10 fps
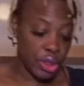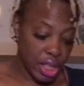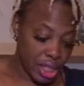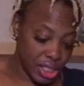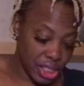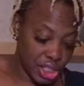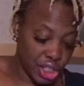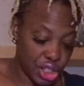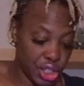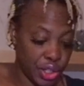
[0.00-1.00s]
that this
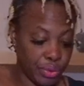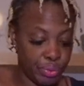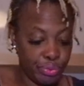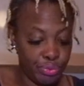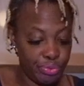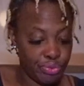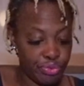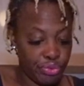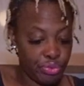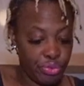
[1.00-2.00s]
is,
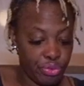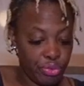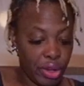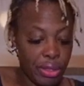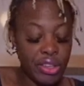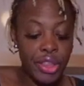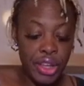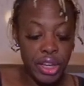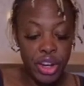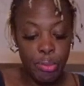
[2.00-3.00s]
there's
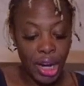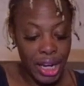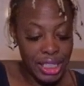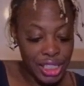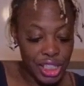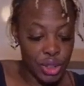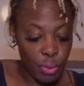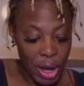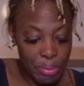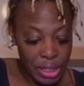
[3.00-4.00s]
nothing in here, but I like to just
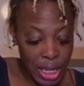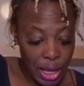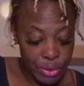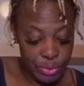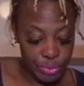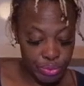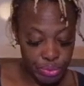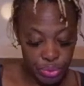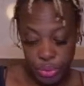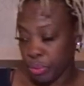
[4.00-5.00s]
wipe it down.
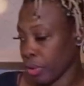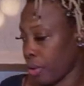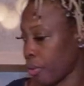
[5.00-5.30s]
All